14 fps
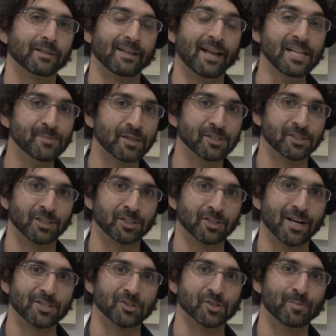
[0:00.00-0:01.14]
That's because the
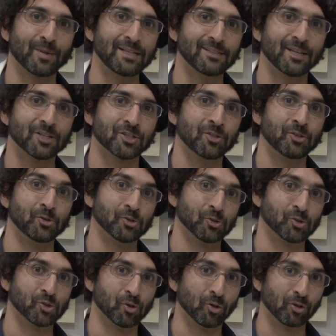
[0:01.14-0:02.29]
International Space Station uses
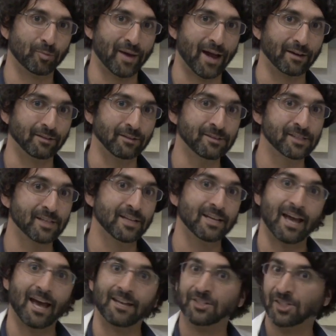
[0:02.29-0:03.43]
solar panels,
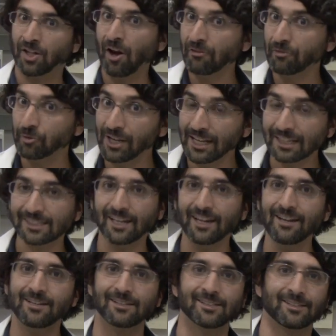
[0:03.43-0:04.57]
and there's a lot of really
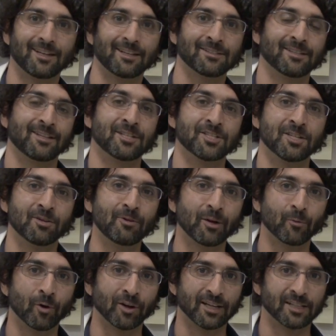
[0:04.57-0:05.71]
exciting science and
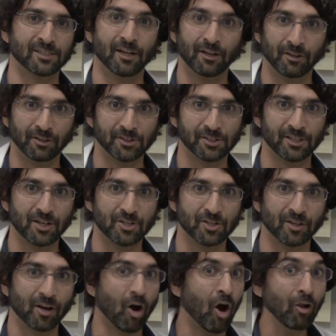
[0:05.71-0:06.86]
engineering work that's done on the
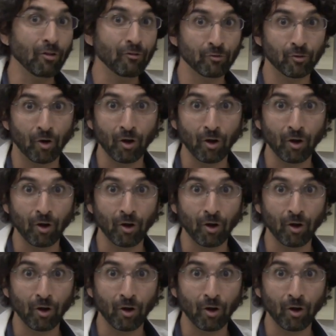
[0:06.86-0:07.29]
station. All